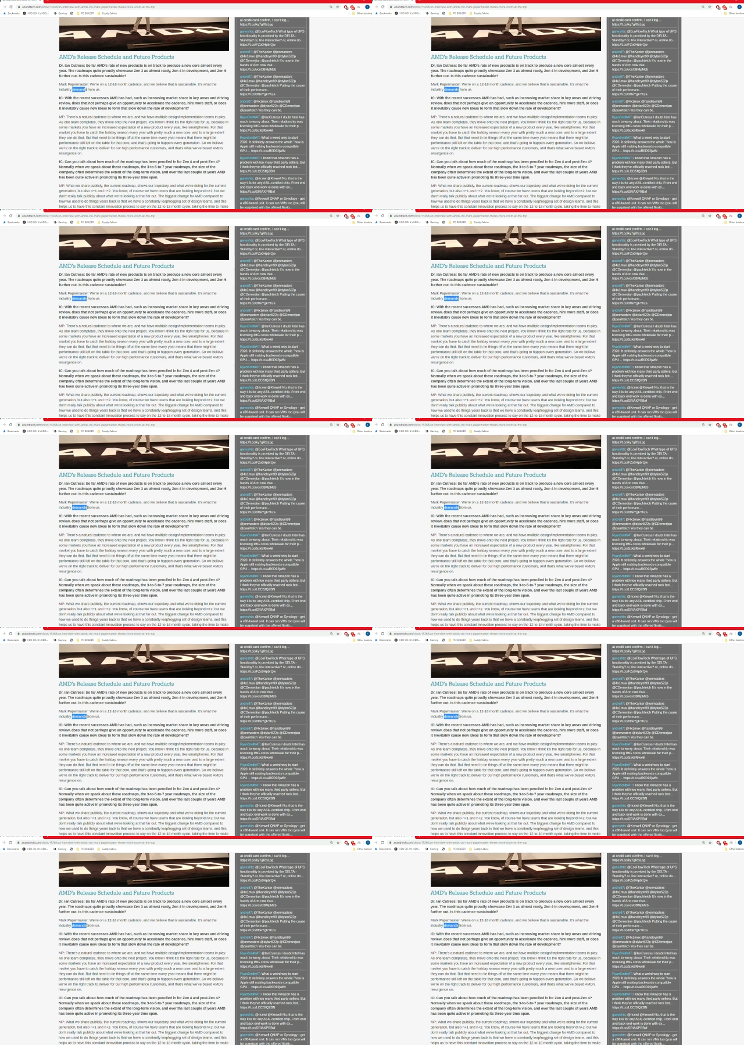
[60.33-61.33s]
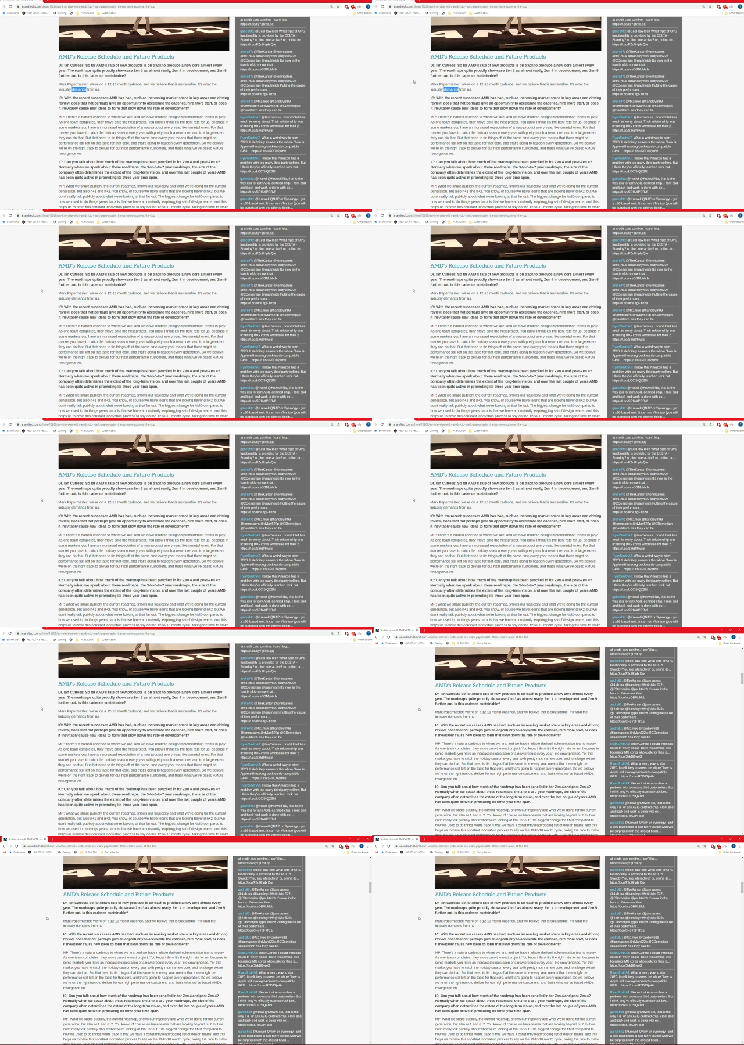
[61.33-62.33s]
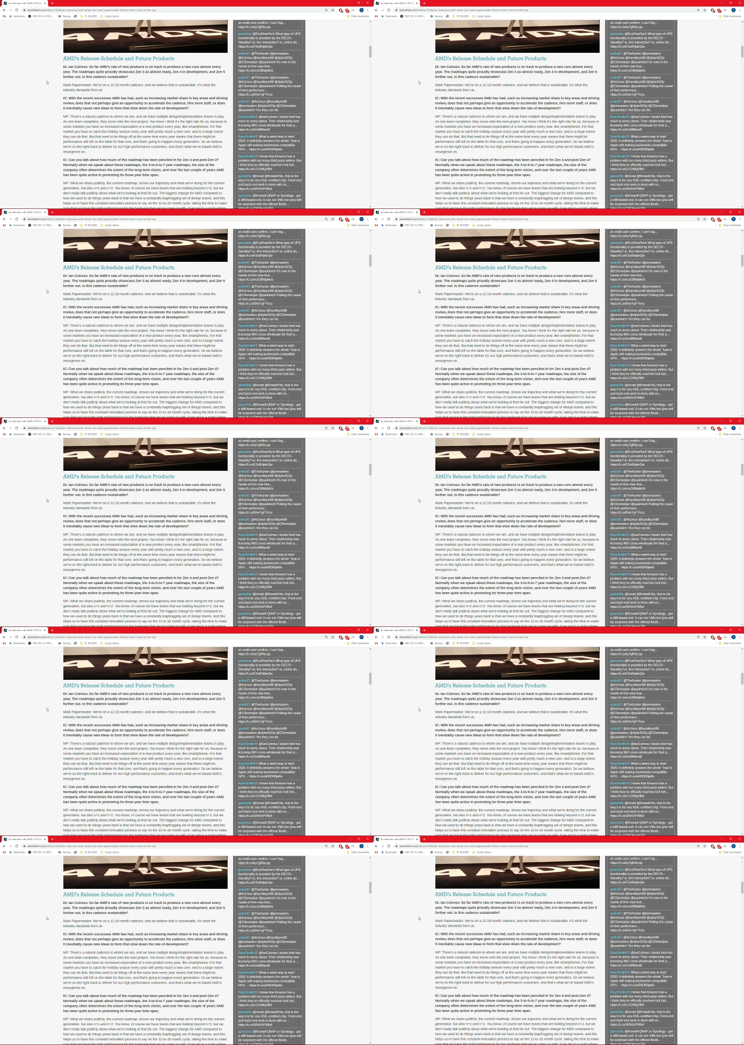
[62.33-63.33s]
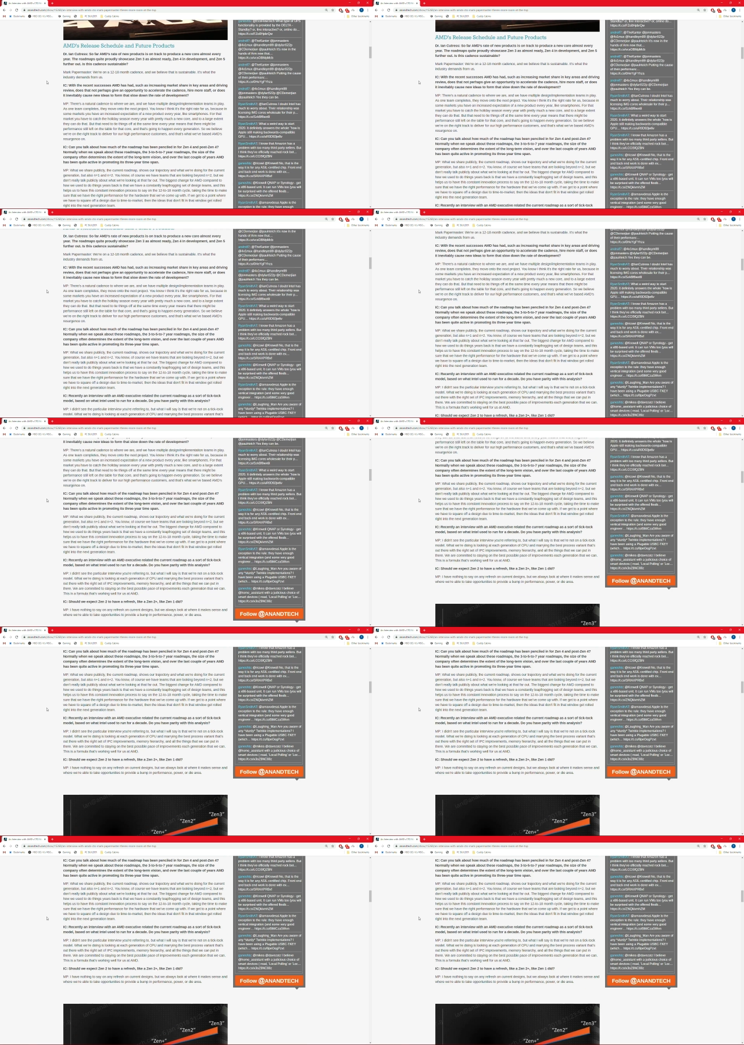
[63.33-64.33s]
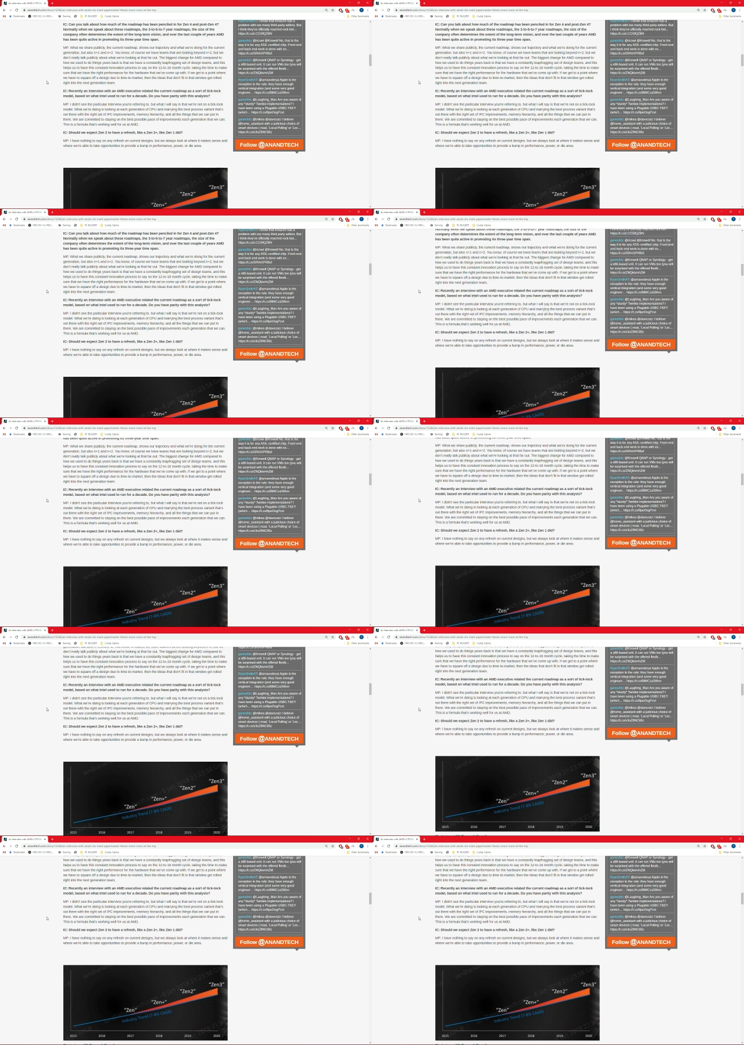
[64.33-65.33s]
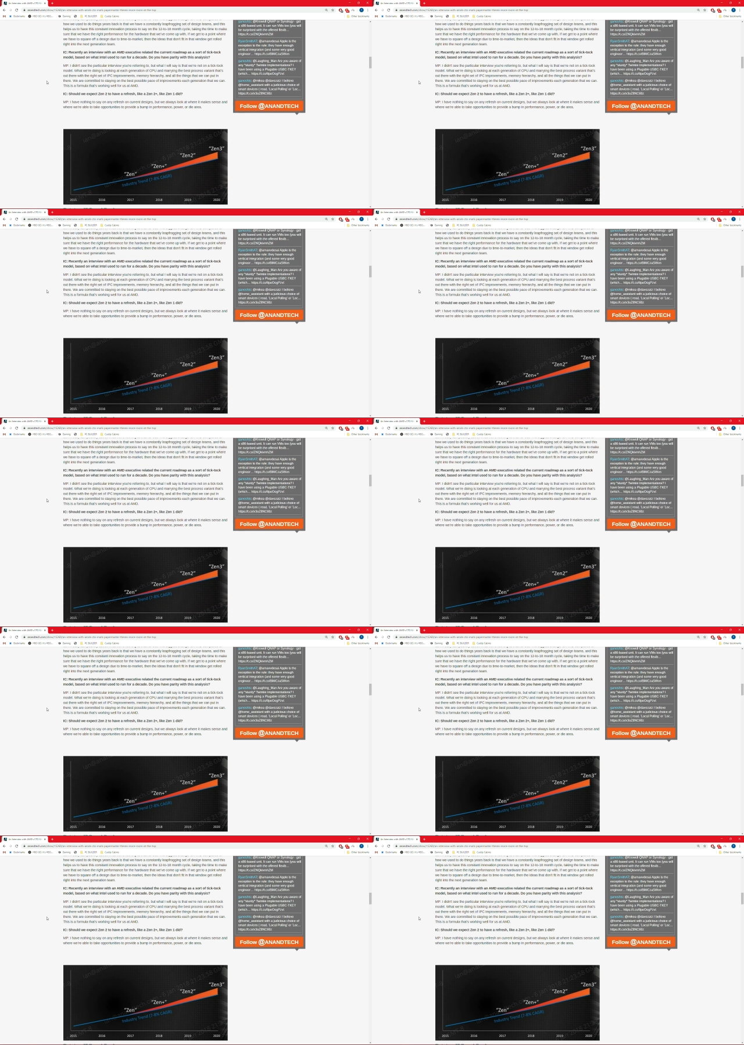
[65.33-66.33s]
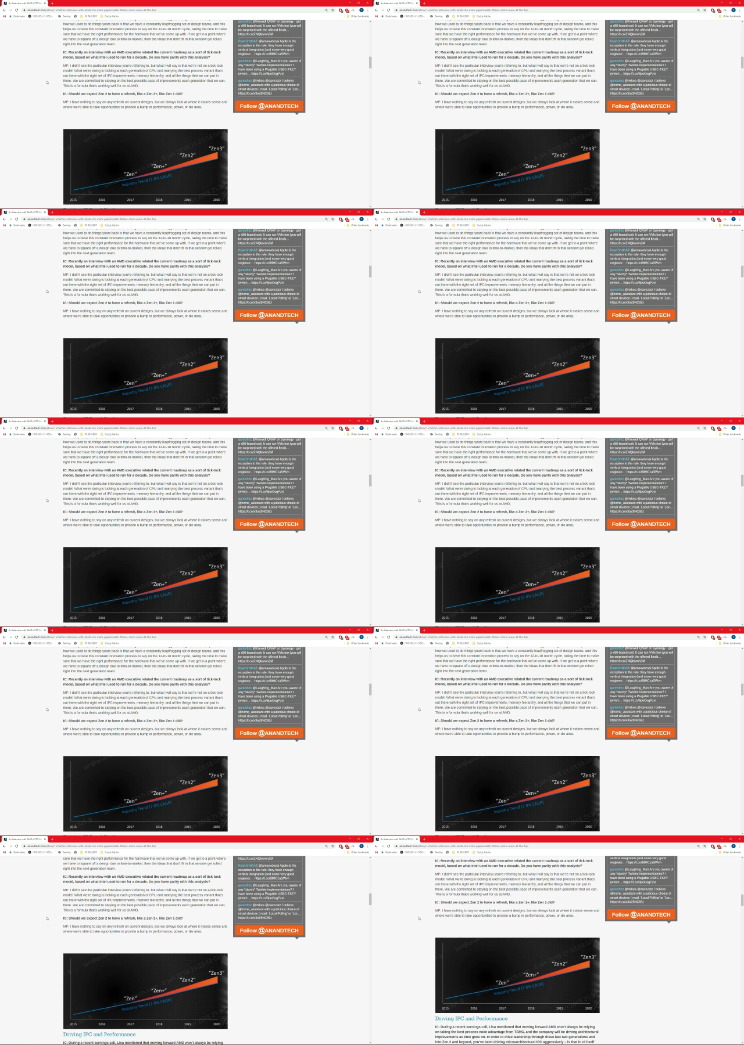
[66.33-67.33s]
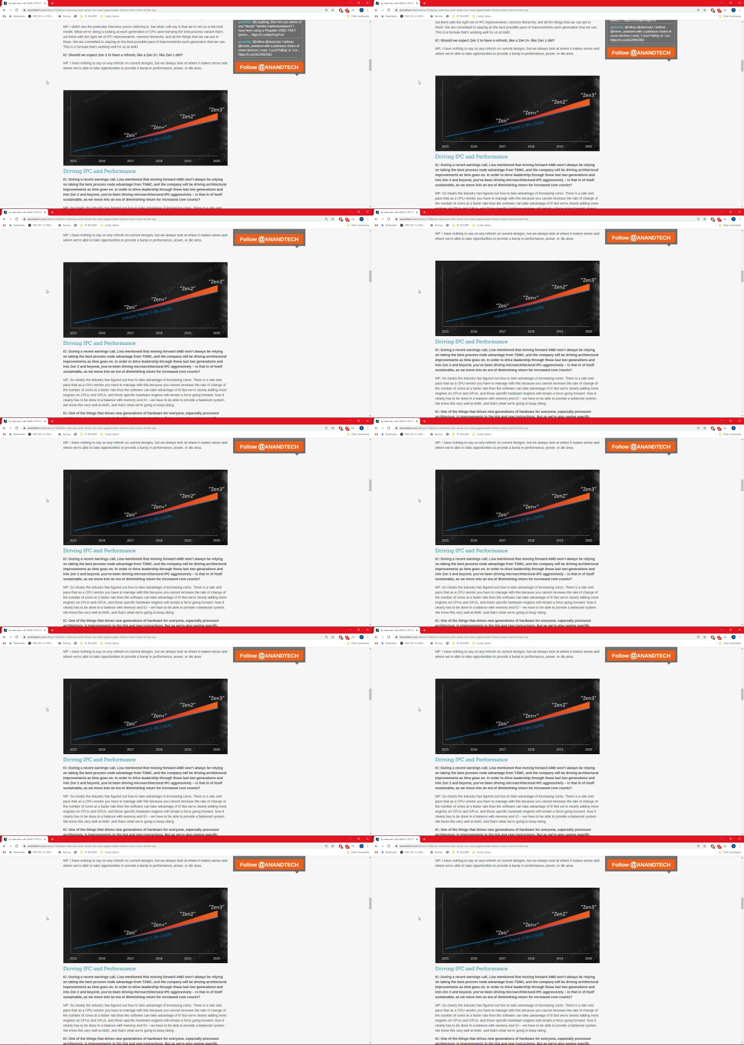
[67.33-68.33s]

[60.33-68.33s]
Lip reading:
[unreadable: no face in view]